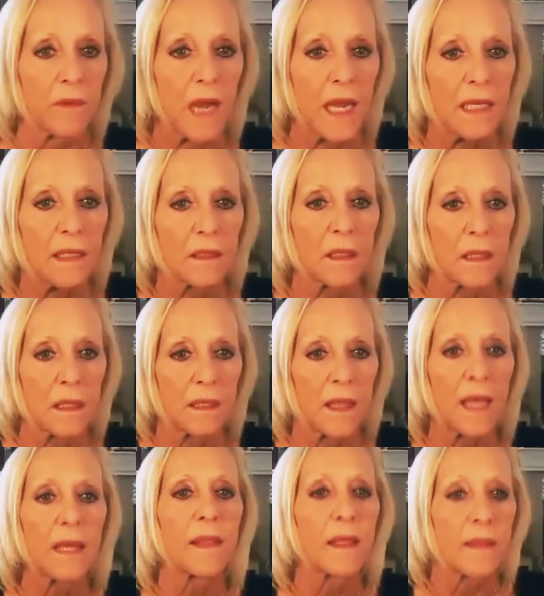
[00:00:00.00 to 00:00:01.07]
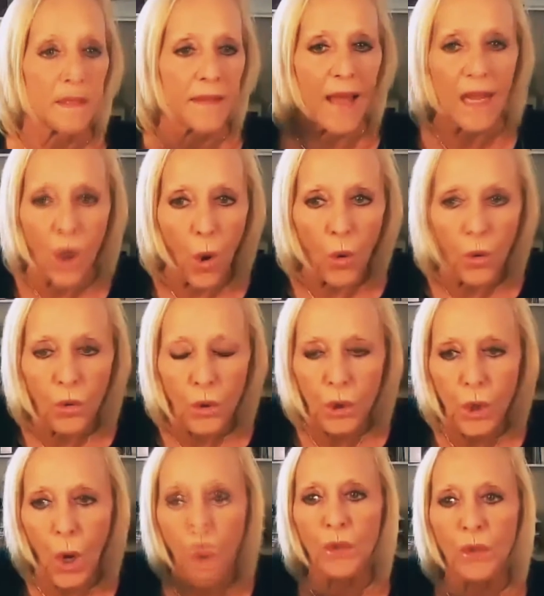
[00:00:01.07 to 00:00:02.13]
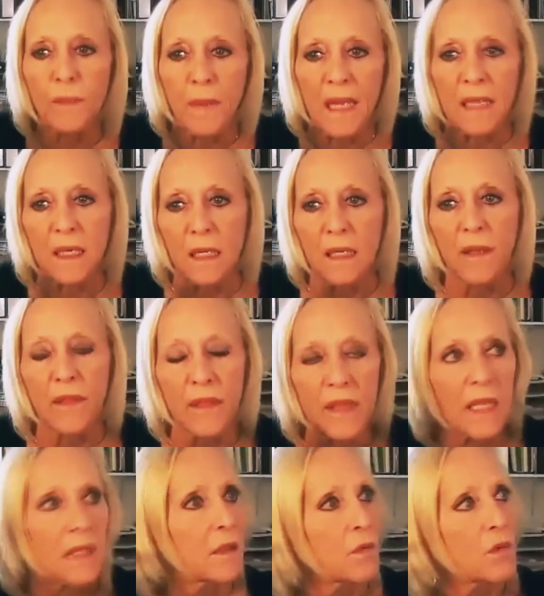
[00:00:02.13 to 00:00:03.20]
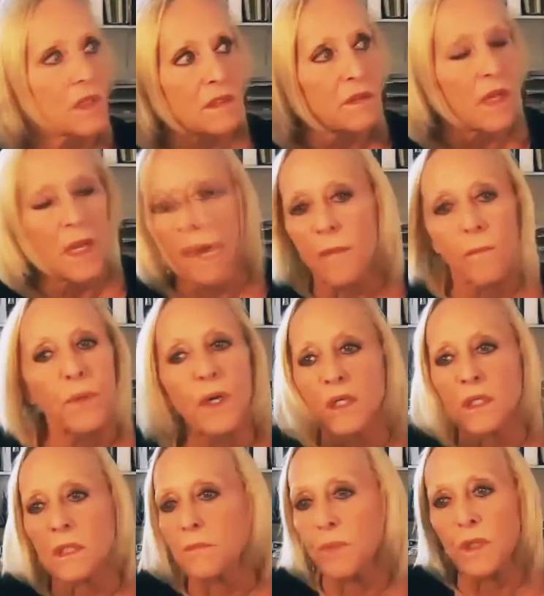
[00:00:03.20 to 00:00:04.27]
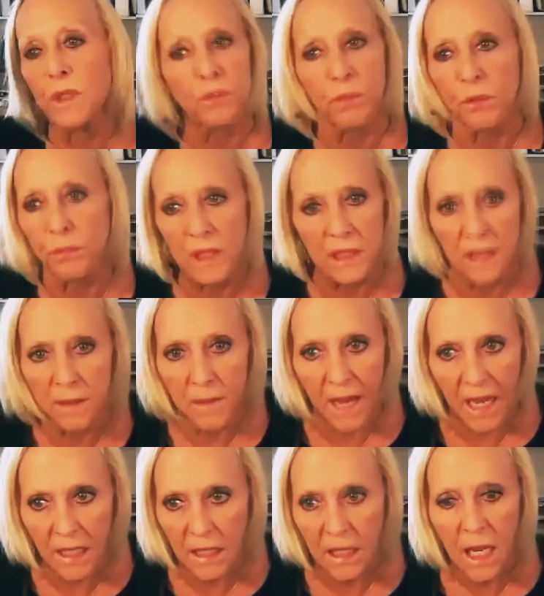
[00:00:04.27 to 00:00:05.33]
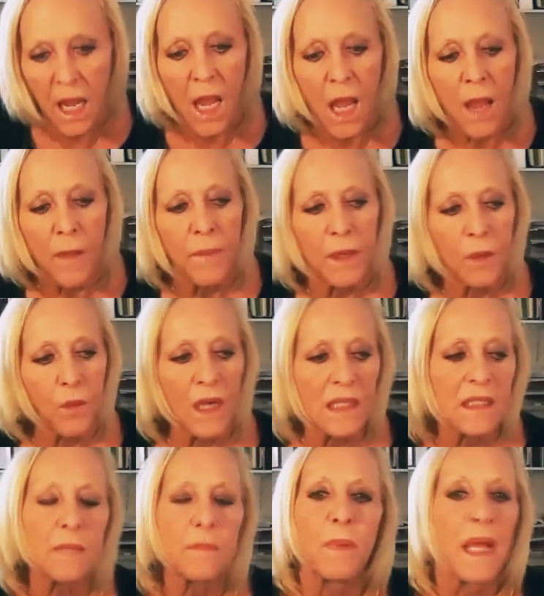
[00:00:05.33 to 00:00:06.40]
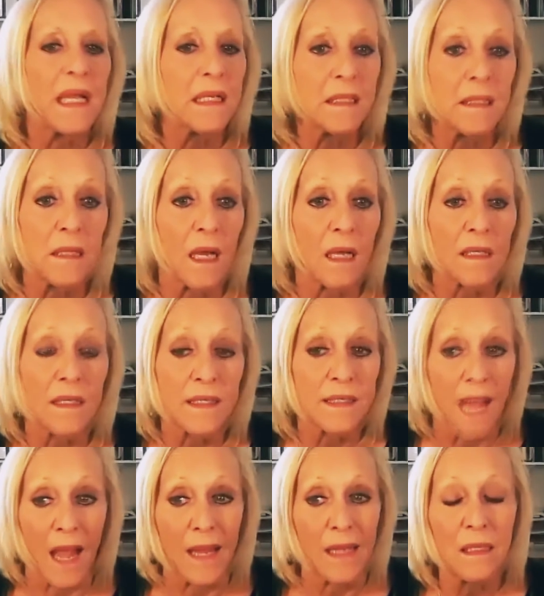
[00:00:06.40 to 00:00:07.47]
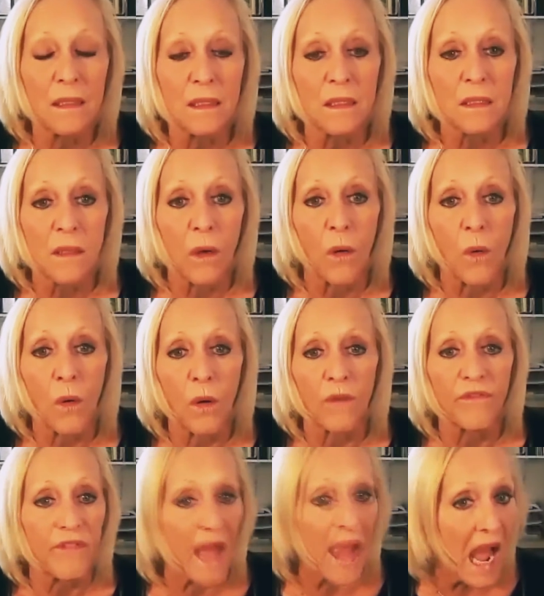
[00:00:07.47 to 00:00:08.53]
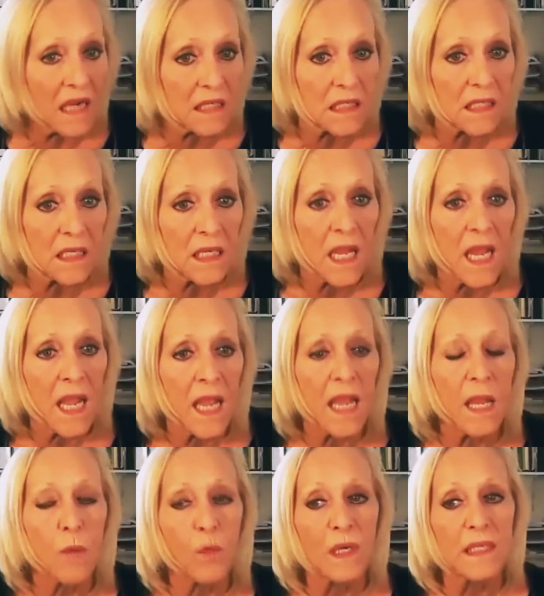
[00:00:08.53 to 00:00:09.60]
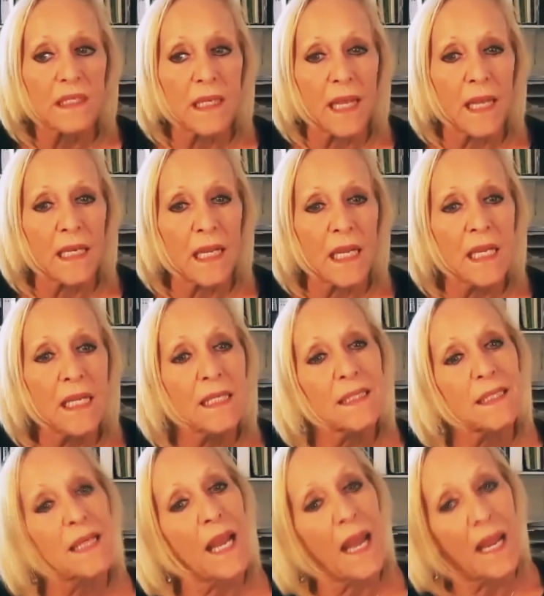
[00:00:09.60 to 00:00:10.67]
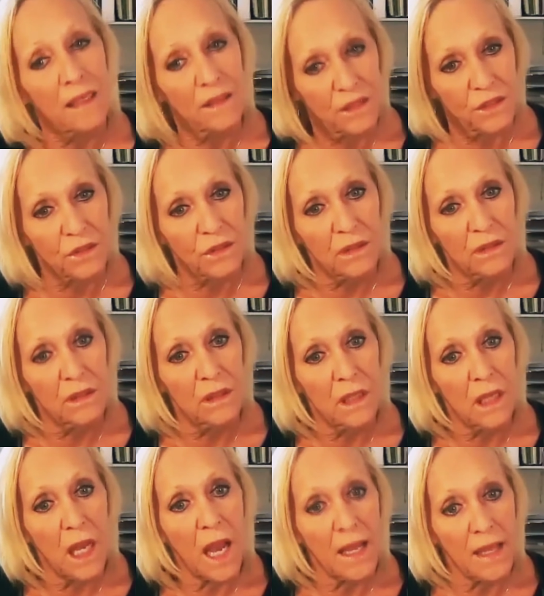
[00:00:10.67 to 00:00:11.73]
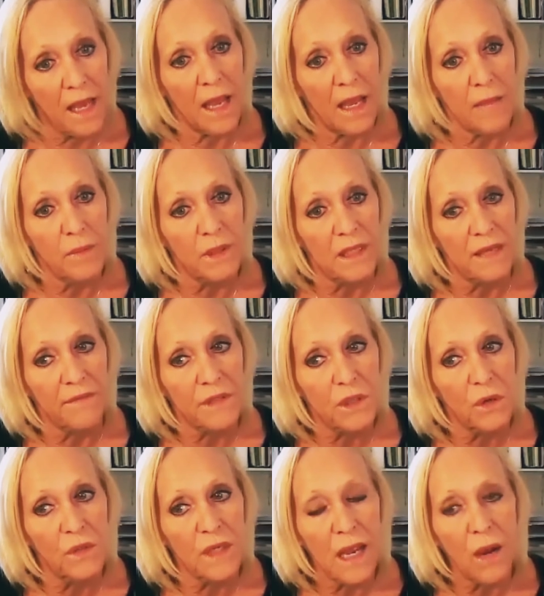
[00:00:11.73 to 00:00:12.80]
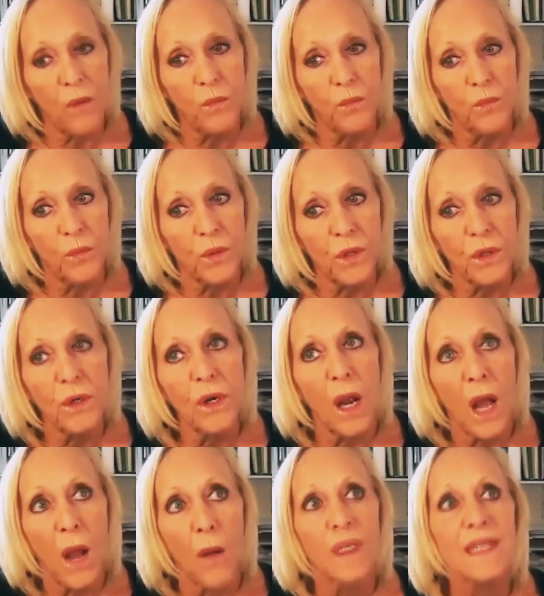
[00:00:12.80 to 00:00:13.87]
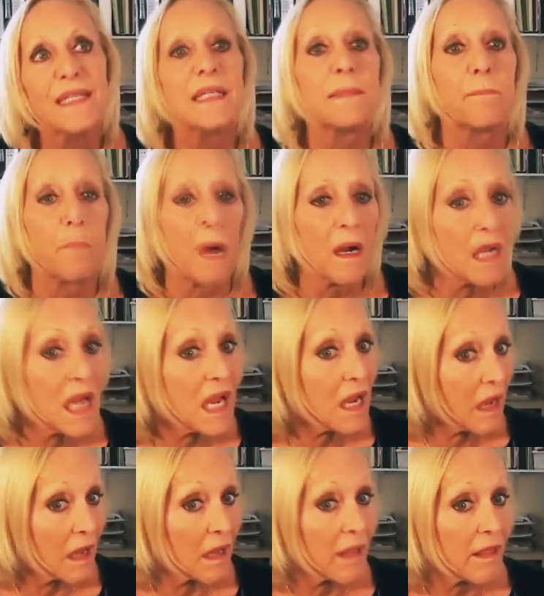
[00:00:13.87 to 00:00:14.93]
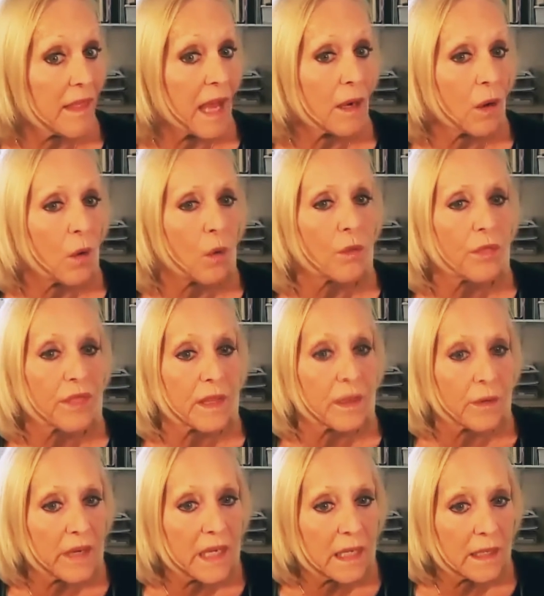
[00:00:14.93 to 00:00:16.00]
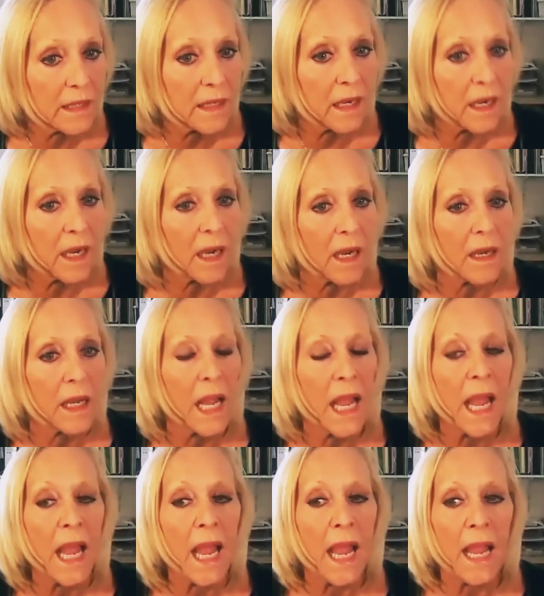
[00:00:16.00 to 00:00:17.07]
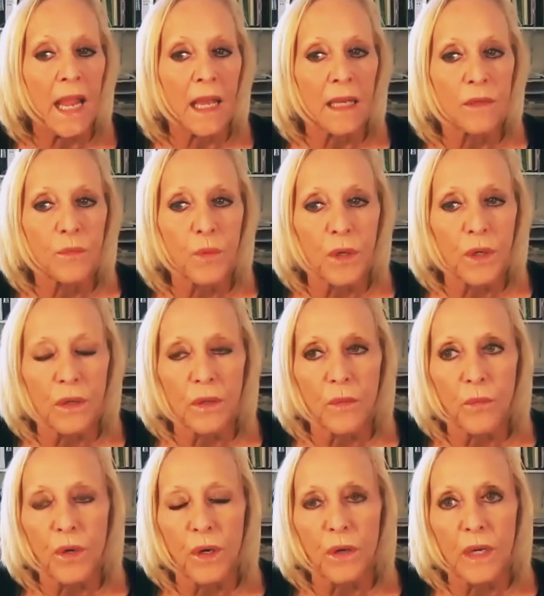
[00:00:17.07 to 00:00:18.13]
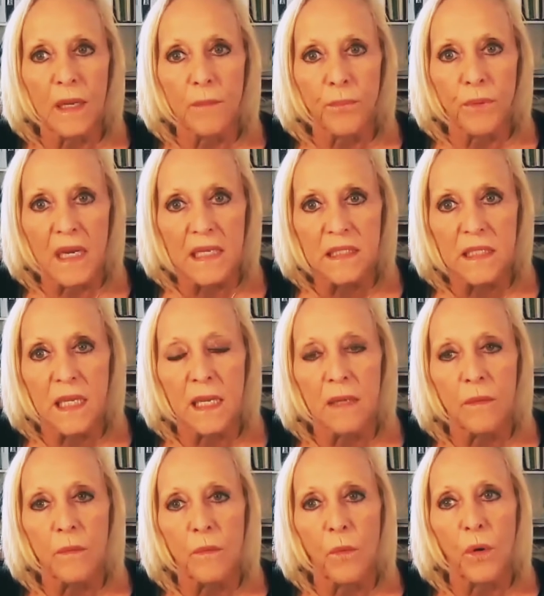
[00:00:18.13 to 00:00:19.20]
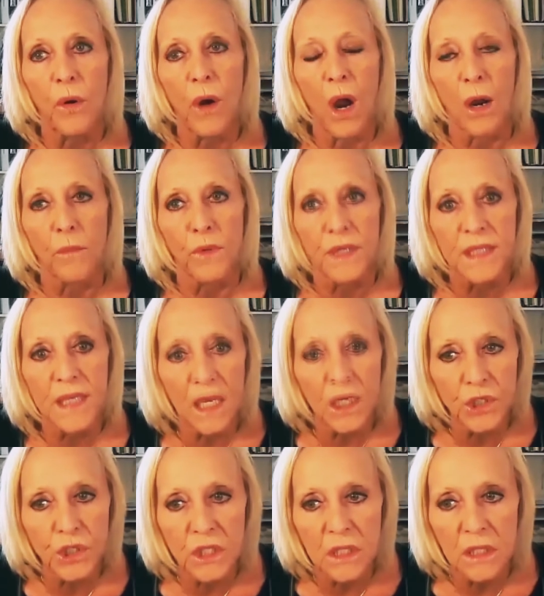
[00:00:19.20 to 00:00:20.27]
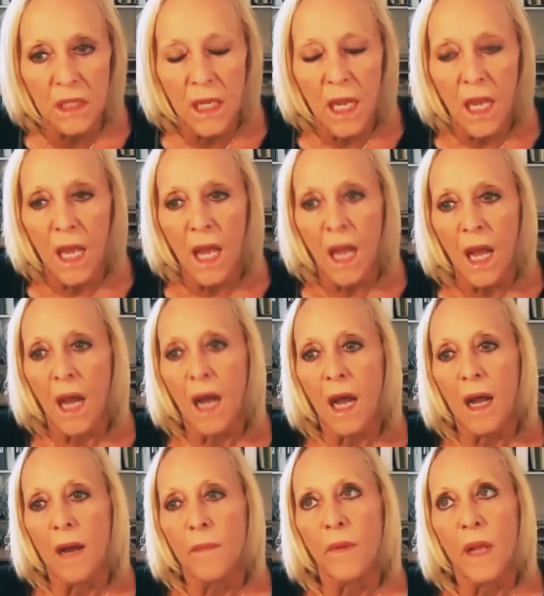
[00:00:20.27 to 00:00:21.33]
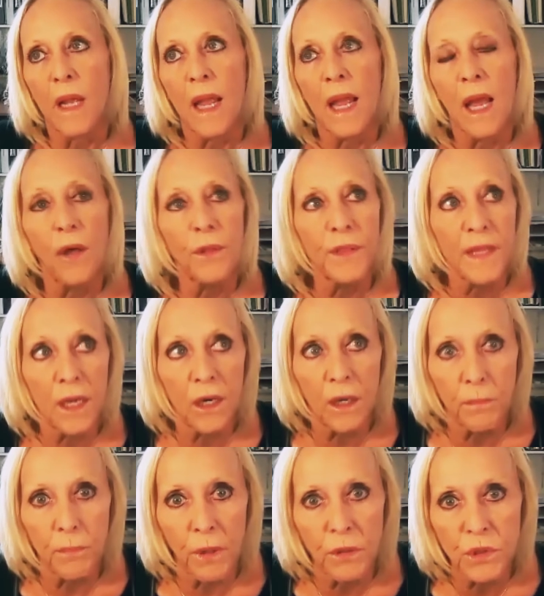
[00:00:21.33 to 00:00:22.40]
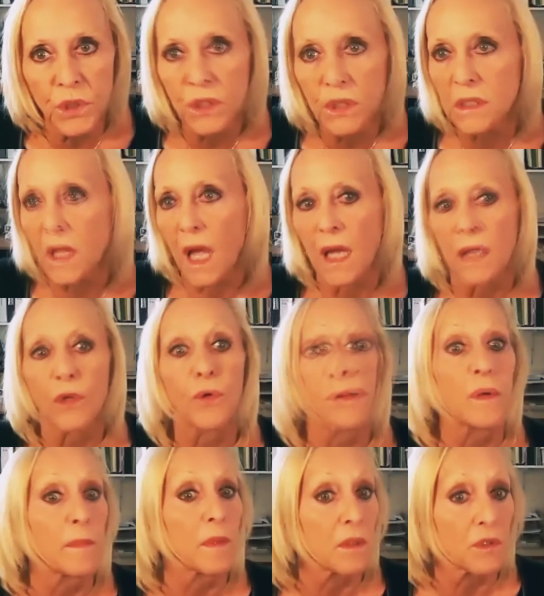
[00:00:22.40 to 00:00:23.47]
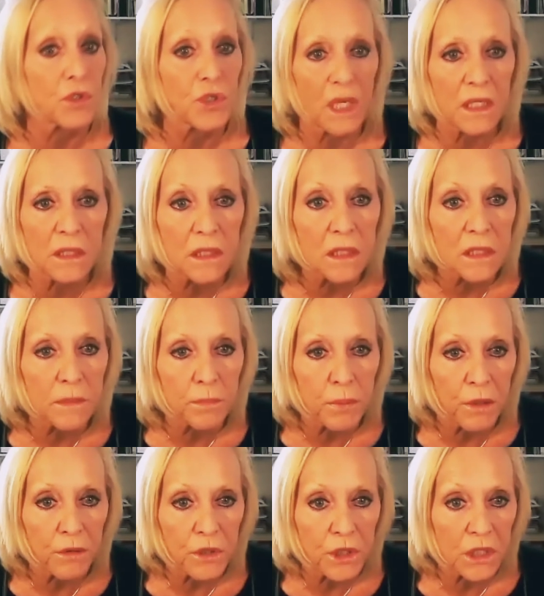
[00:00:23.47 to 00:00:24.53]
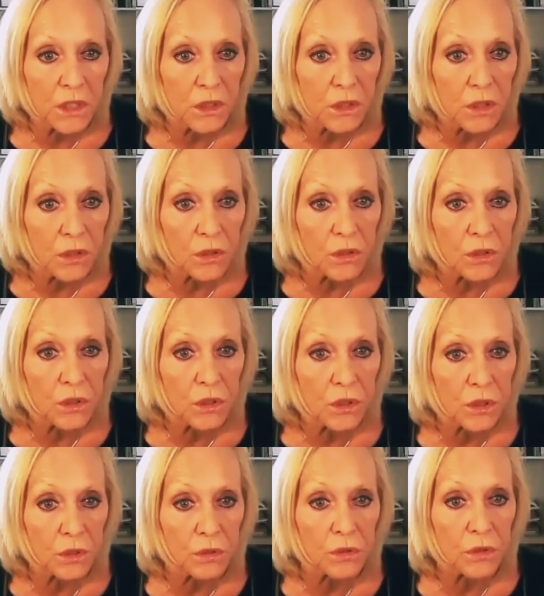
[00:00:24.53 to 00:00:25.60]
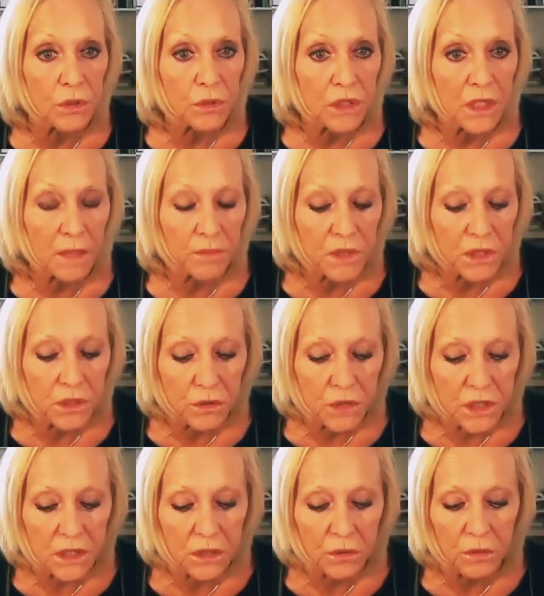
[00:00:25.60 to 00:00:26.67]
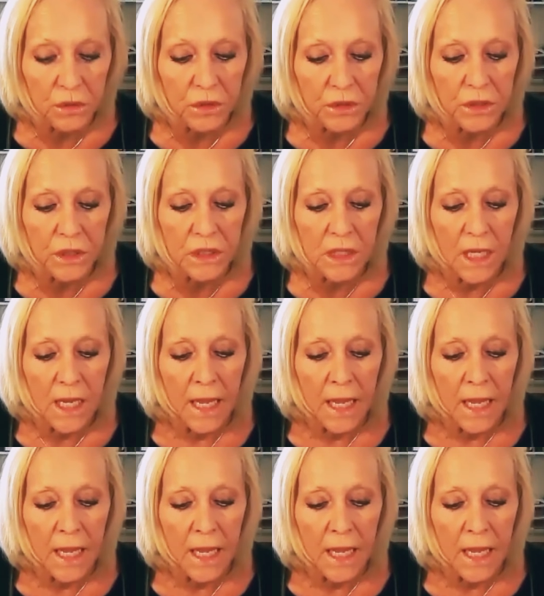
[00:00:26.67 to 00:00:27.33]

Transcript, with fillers: right? Mm-hmm. That, that, mm-hmm. that whole codependent thing that was books and books were written about it, but it mm-hmm. wasn't based on science or fact. It was an easy answer, I, I believe. So now we're debunking that whole theory, uh, and we're we're embracing more harm reduction um, healthcare approaches, not criminal justice approaches uh, to, to substance use disorders,